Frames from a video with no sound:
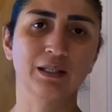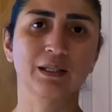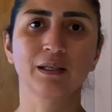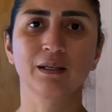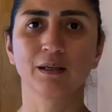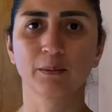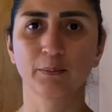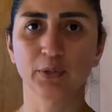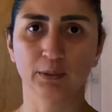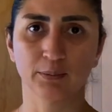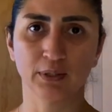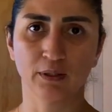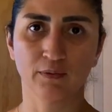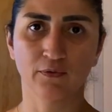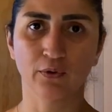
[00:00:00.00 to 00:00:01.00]
skilled
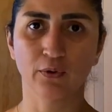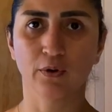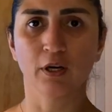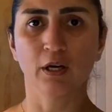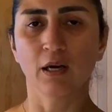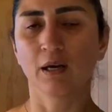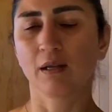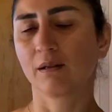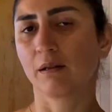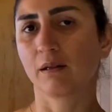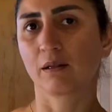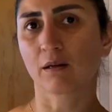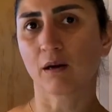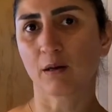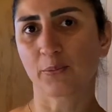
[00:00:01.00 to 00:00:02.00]
people for this
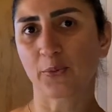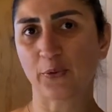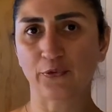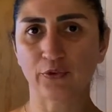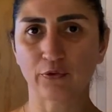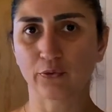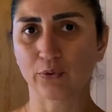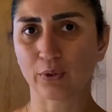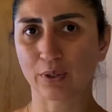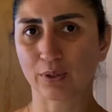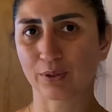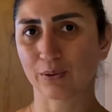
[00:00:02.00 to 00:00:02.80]
type of the work.